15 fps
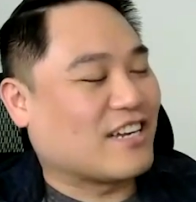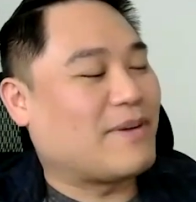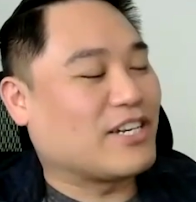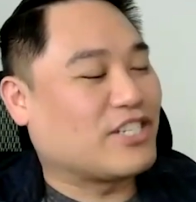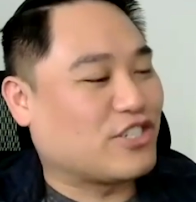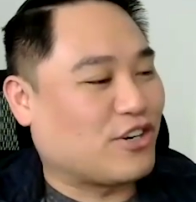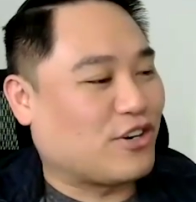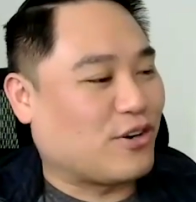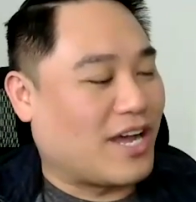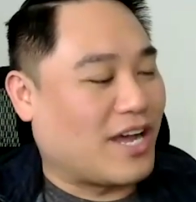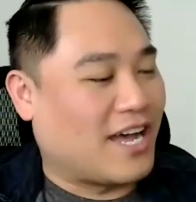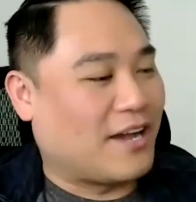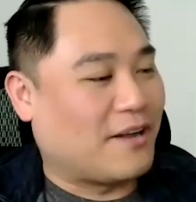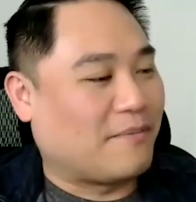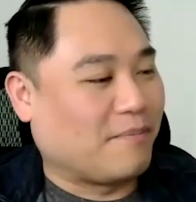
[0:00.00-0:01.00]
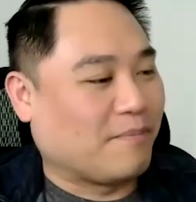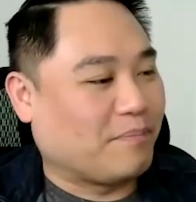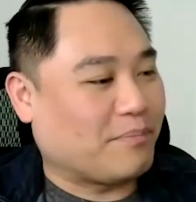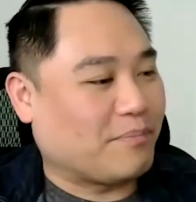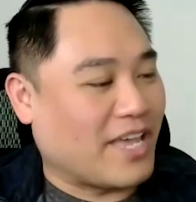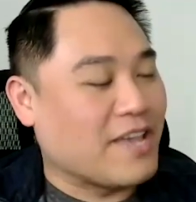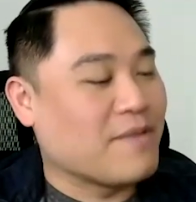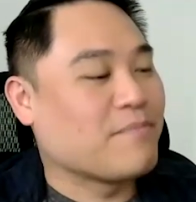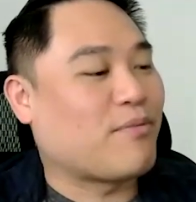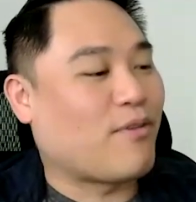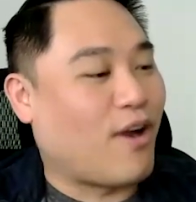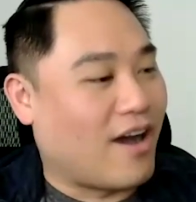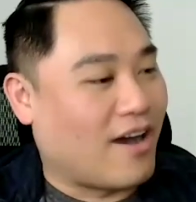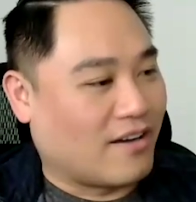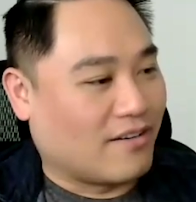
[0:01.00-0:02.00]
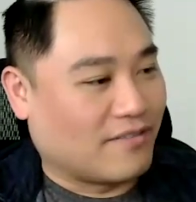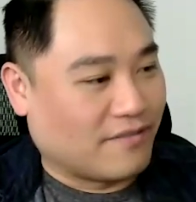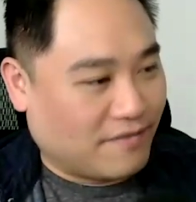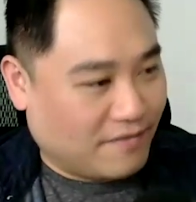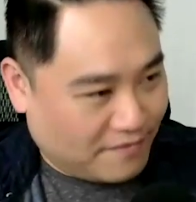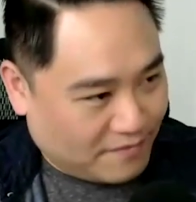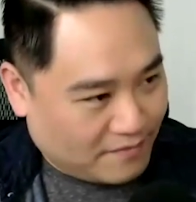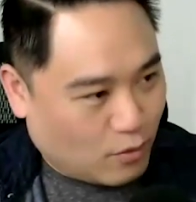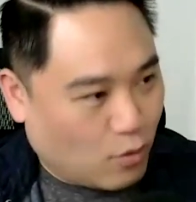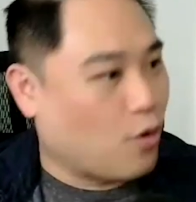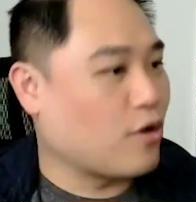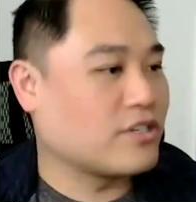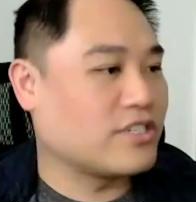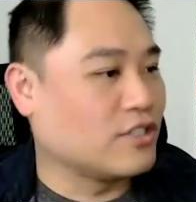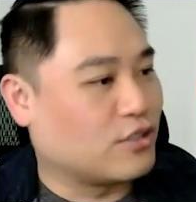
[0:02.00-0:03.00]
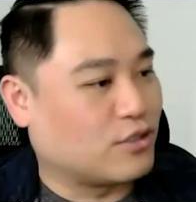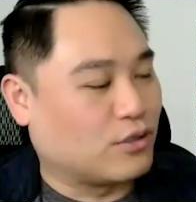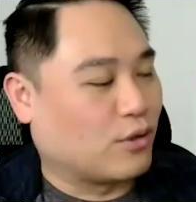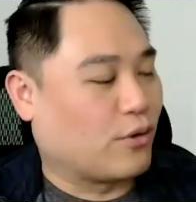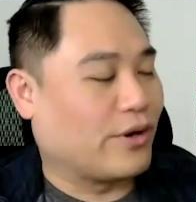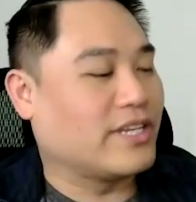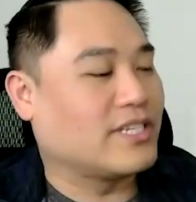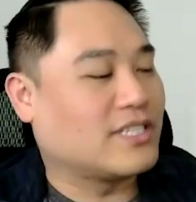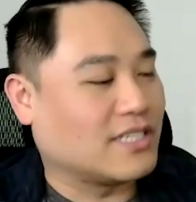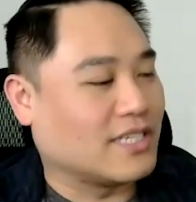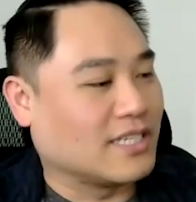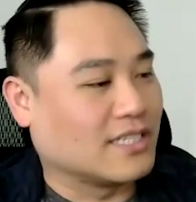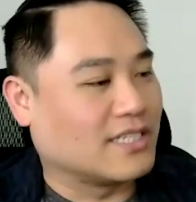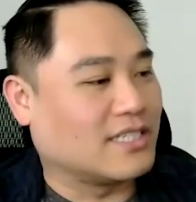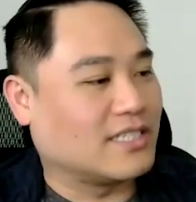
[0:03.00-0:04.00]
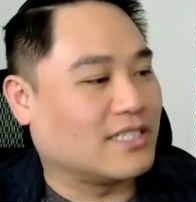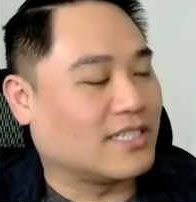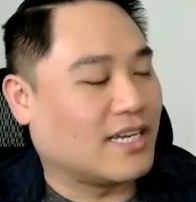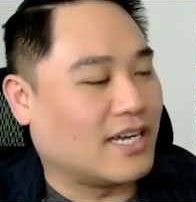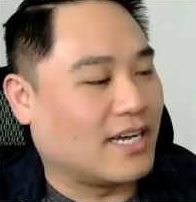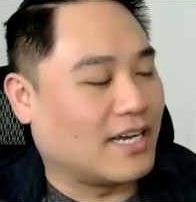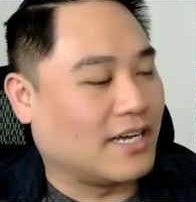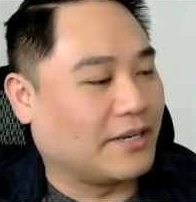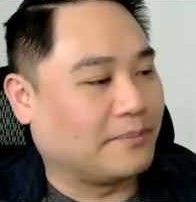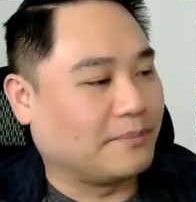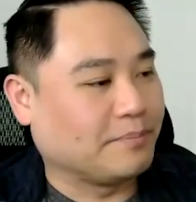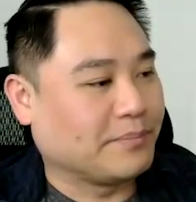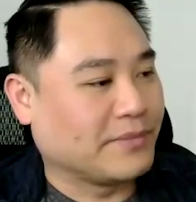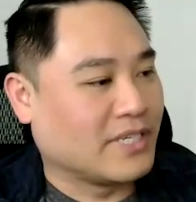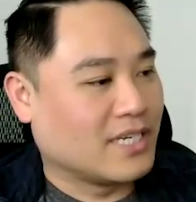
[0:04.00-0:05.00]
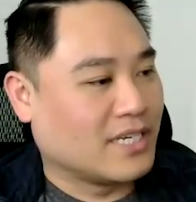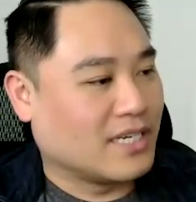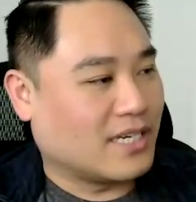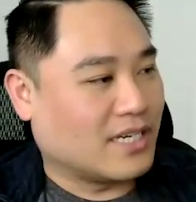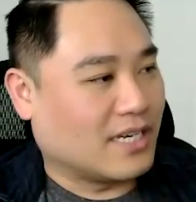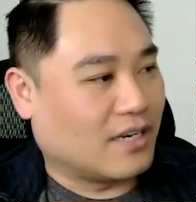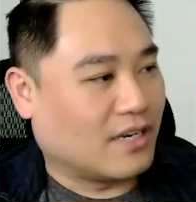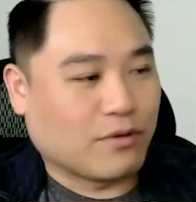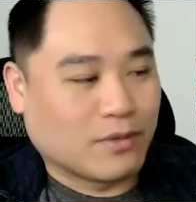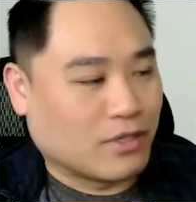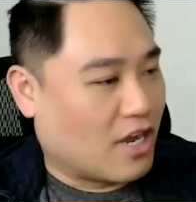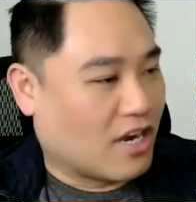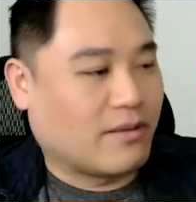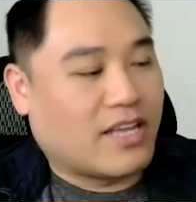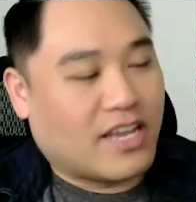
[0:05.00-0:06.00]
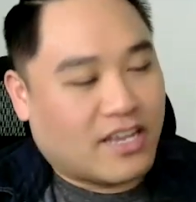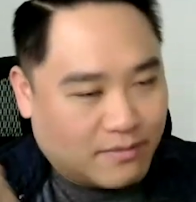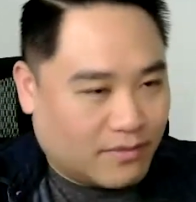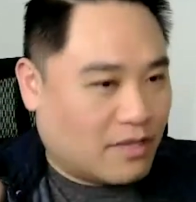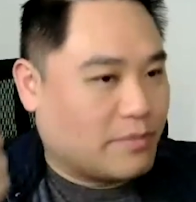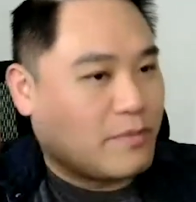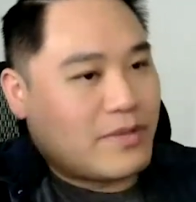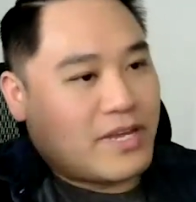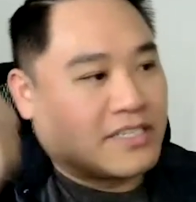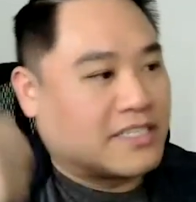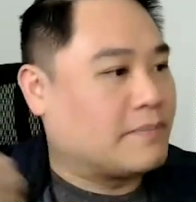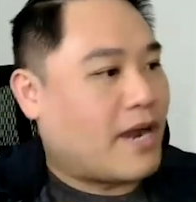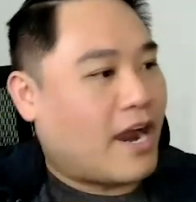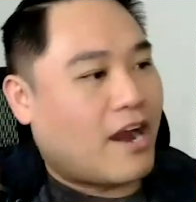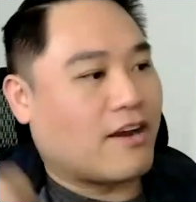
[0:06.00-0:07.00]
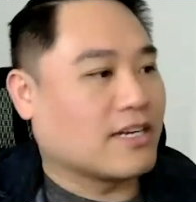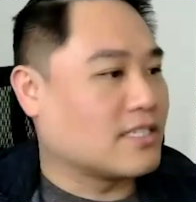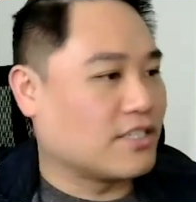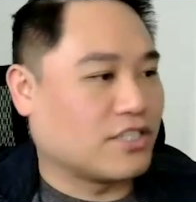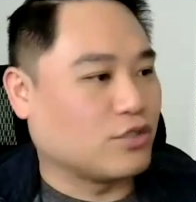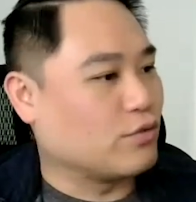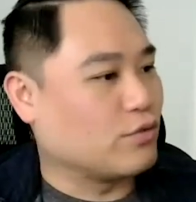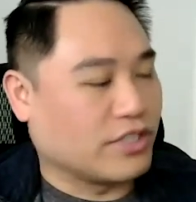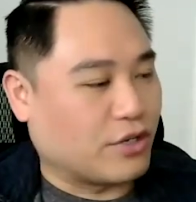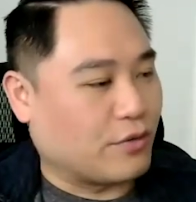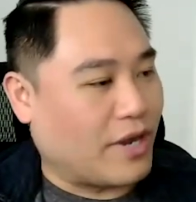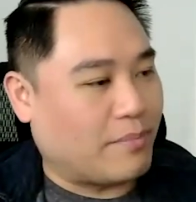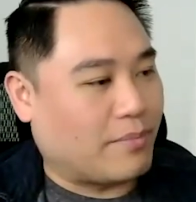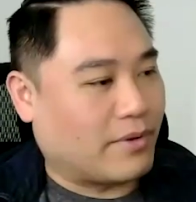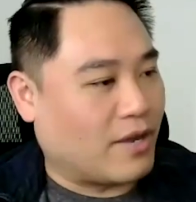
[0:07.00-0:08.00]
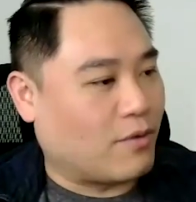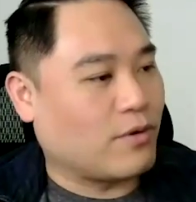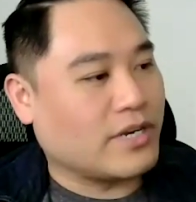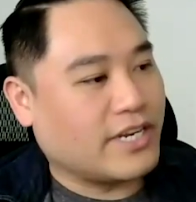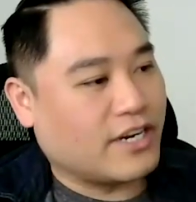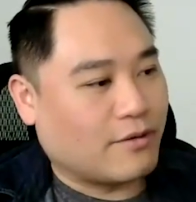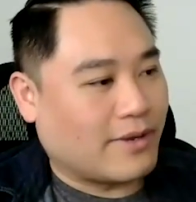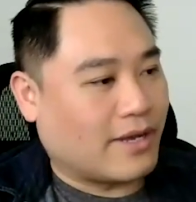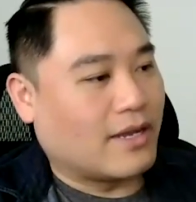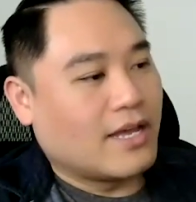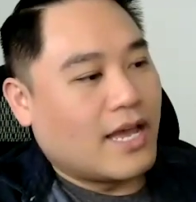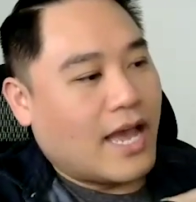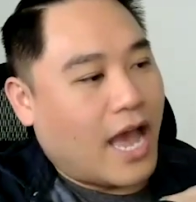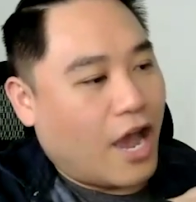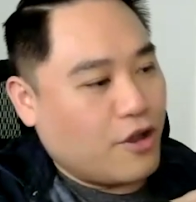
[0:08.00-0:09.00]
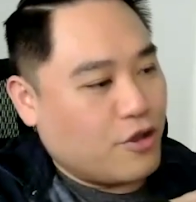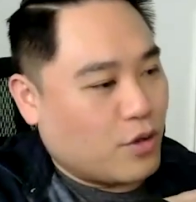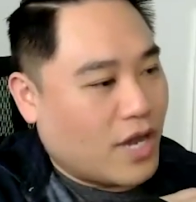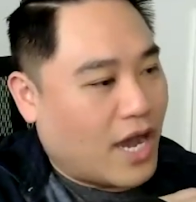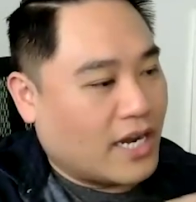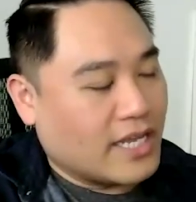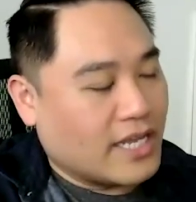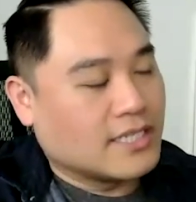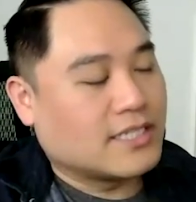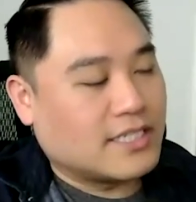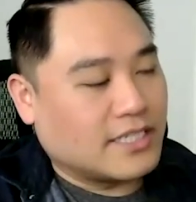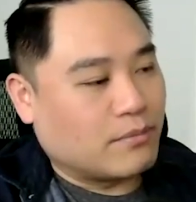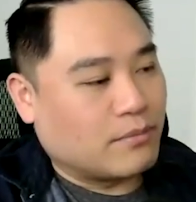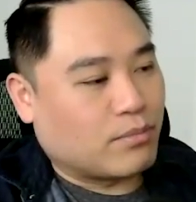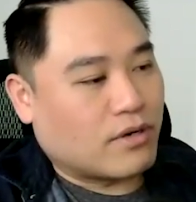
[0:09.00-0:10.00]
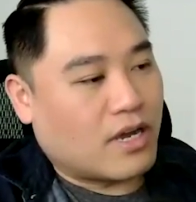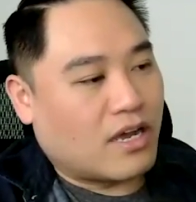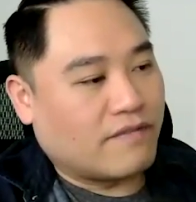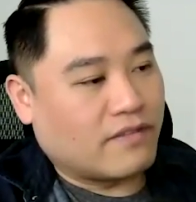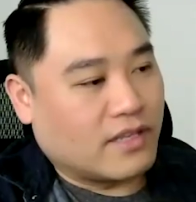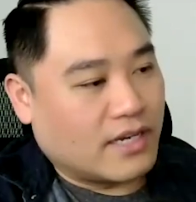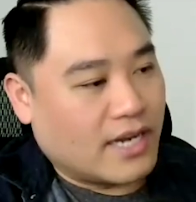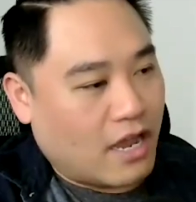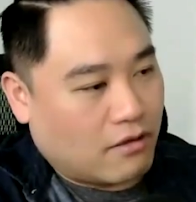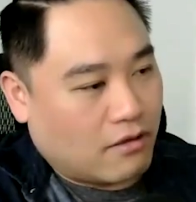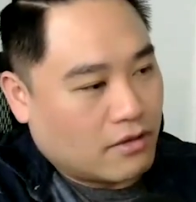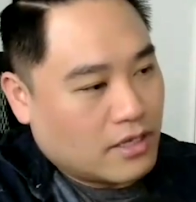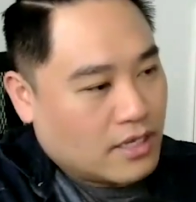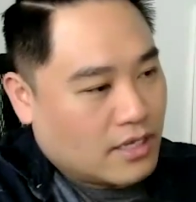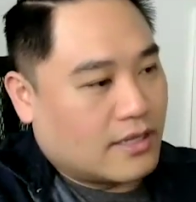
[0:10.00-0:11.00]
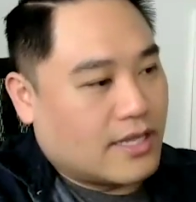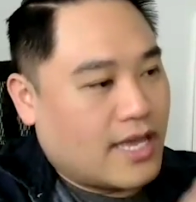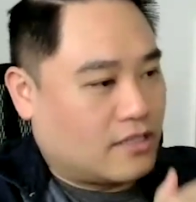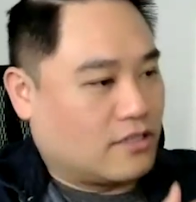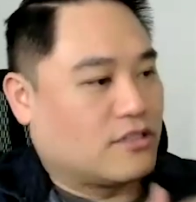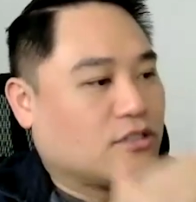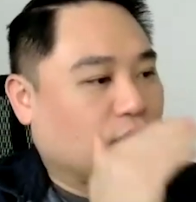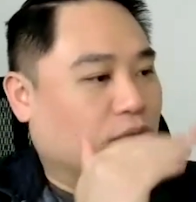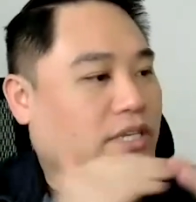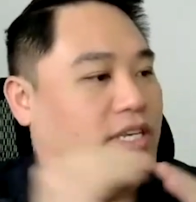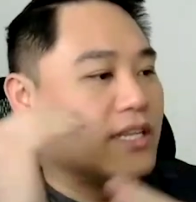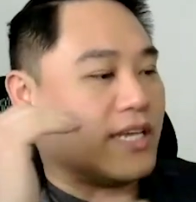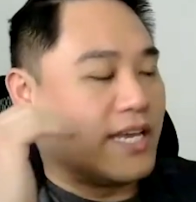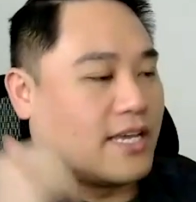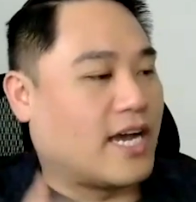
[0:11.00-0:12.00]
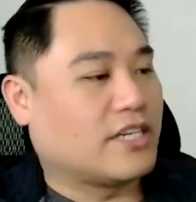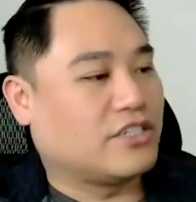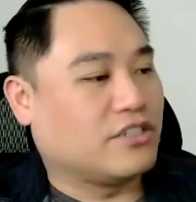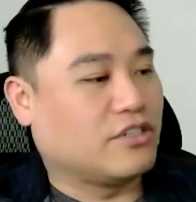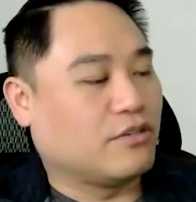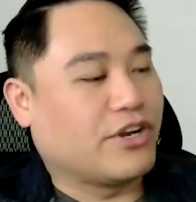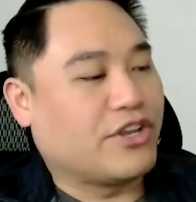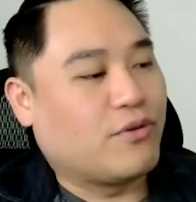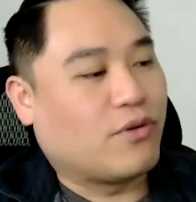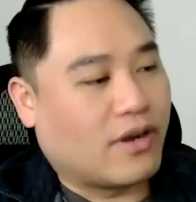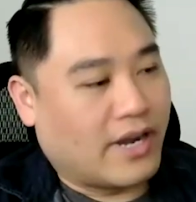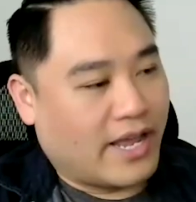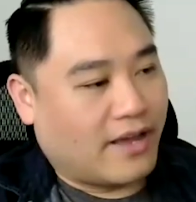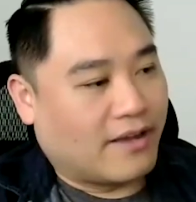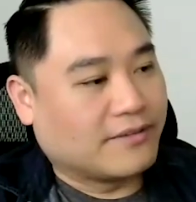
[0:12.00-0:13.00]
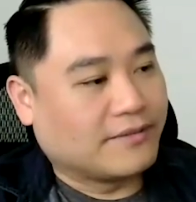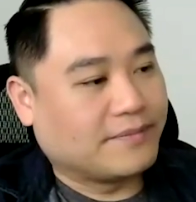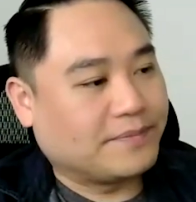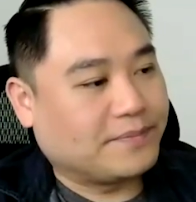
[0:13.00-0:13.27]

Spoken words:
about your improv origin story, since we've been talking like a lot of people that inspire us. This is really great, but I want to hear about how you got into improv and then how that slowly like got you to where you are now.